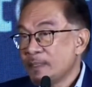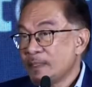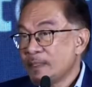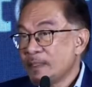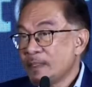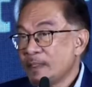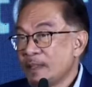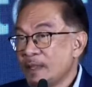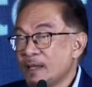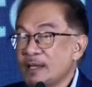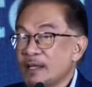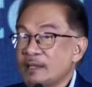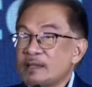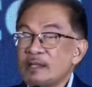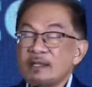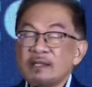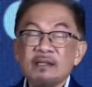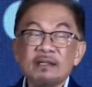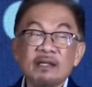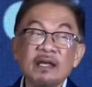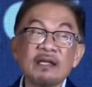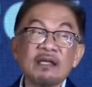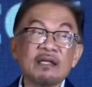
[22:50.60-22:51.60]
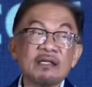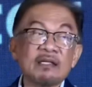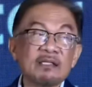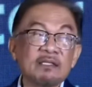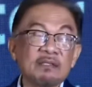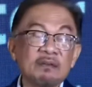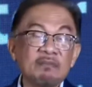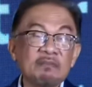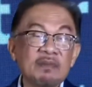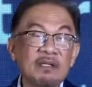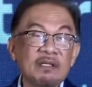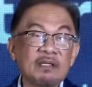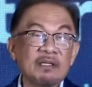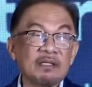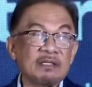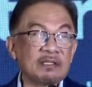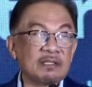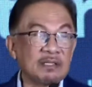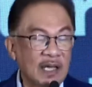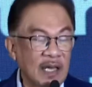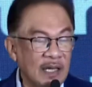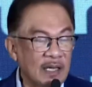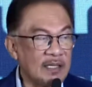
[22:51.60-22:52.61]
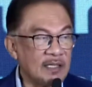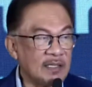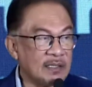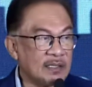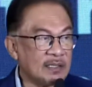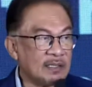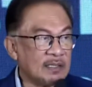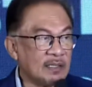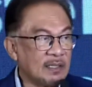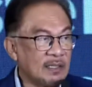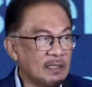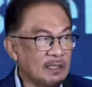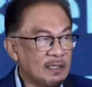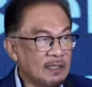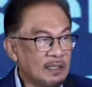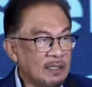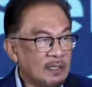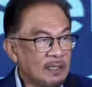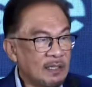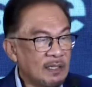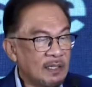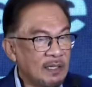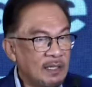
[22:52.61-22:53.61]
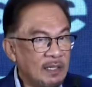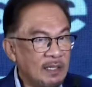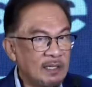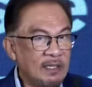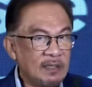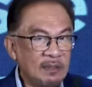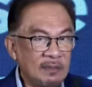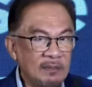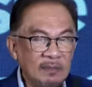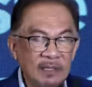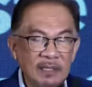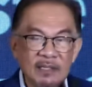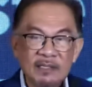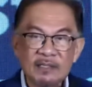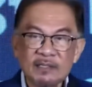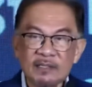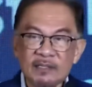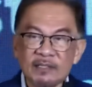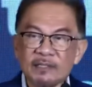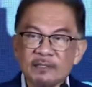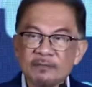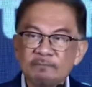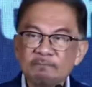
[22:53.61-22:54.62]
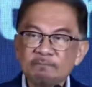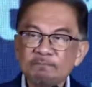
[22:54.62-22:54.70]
And I think that is a major challenge in Malaysia.